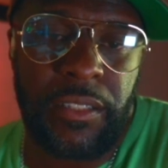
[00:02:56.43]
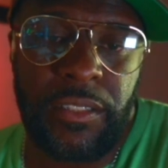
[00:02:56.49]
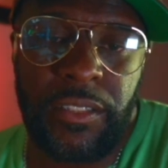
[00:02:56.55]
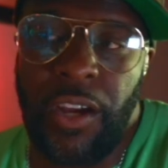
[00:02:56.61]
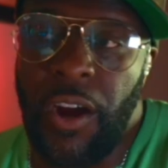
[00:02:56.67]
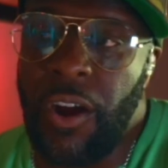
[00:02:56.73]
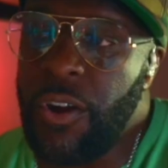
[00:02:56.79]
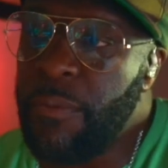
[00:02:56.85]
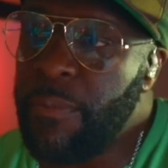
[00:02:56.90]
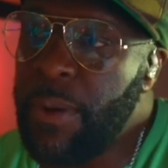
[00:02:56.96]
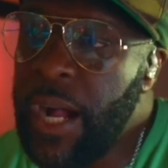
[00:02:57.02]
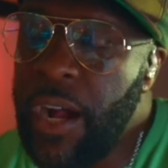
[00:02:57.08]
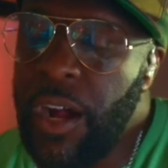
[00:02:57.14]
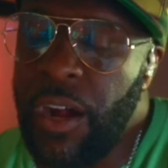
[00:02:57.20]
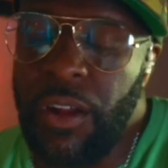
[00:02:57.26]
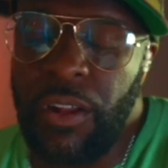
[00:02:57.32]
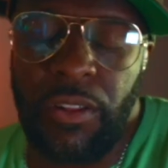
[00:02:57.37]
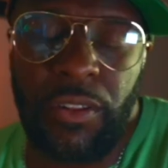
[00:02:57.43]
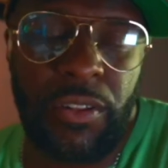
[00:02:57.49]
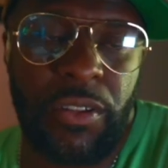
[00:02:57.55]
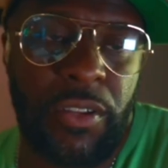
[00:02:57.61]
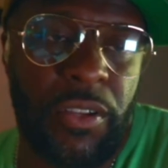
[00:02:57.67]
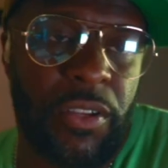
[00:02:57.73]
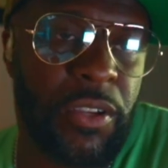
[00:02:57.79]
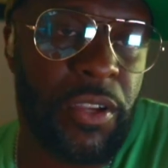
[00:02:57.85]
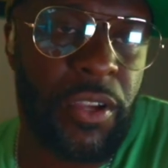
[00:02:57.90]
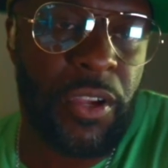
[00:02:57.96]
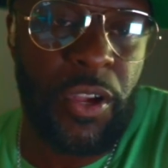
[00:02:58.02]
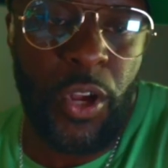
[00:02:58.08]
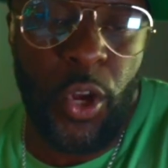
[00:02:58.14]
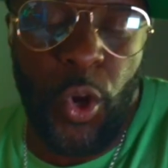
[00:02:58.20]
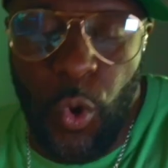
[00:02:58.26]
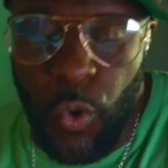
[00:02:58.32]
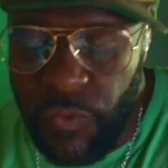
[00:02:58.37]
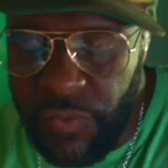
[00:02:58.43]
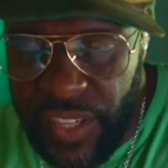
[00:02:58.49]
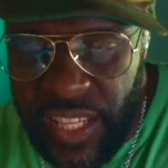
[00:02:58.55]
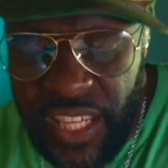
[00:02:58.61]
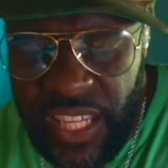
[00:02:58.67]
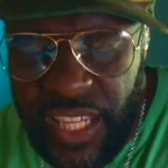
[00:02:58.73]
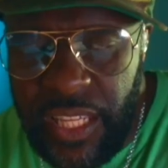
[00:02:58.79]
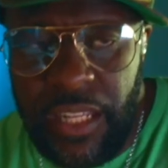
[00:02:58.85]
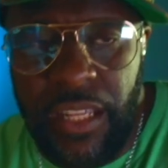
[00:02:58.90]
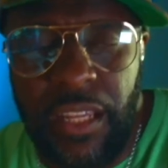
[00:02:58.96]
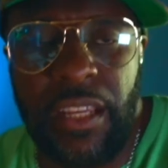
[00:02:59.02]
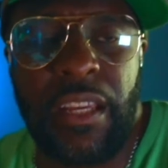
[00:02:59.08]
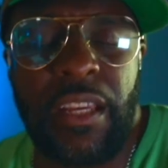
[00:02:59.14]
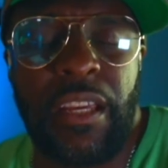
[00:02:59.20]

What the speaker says: talk about COVID